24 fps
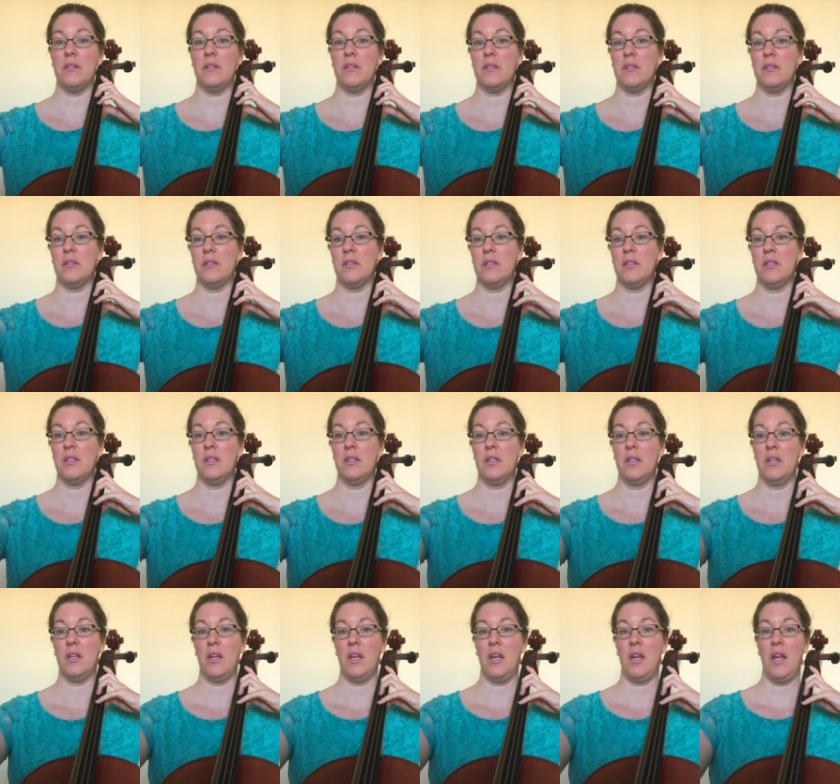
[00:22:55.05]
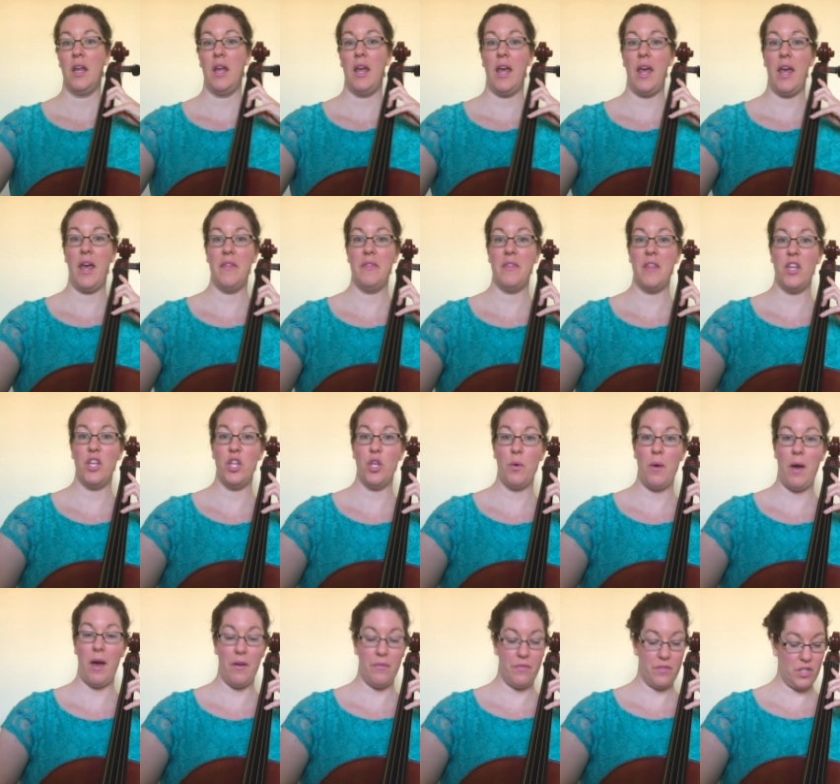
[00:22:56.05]
and then you
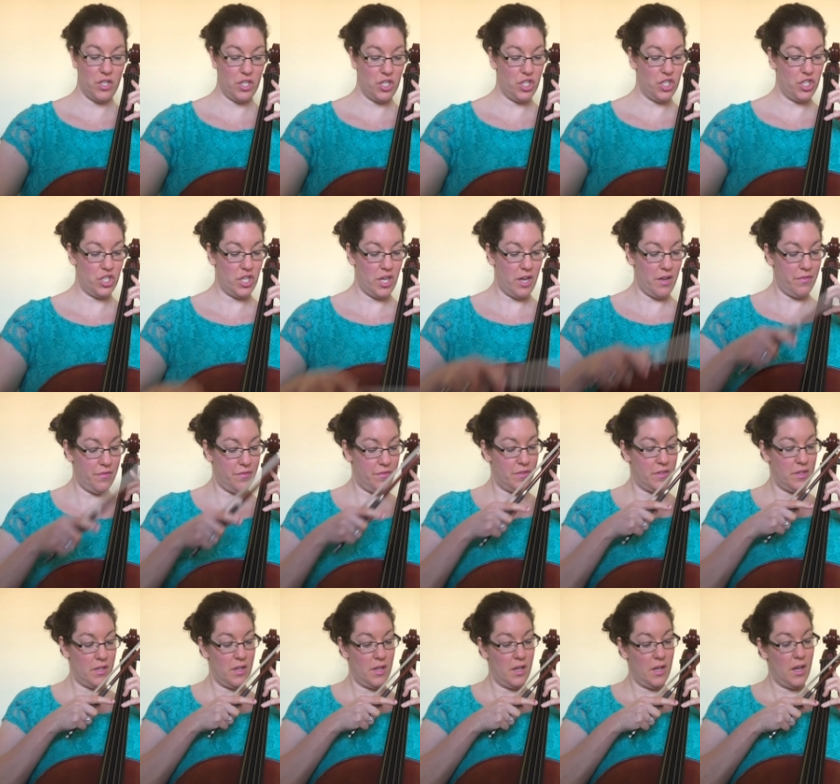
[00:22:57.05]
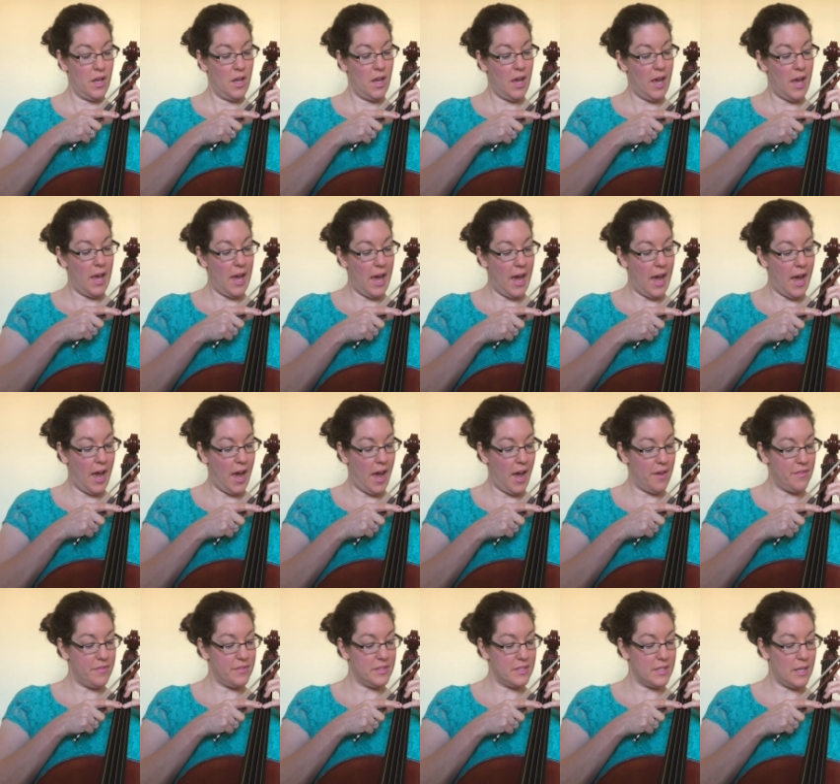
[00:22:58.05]
have to shift a
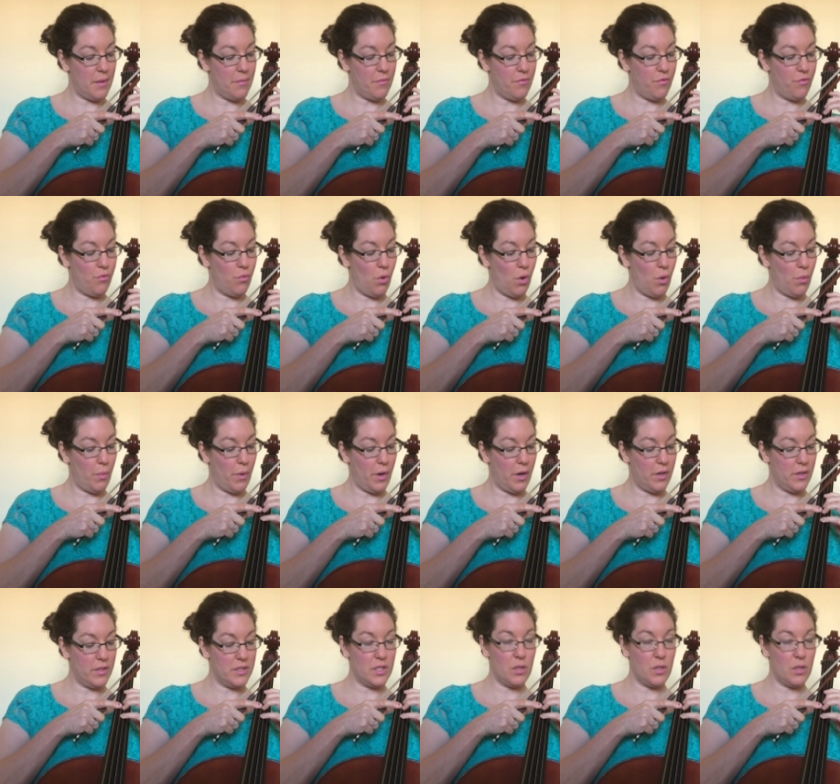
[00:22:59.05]
half step forward.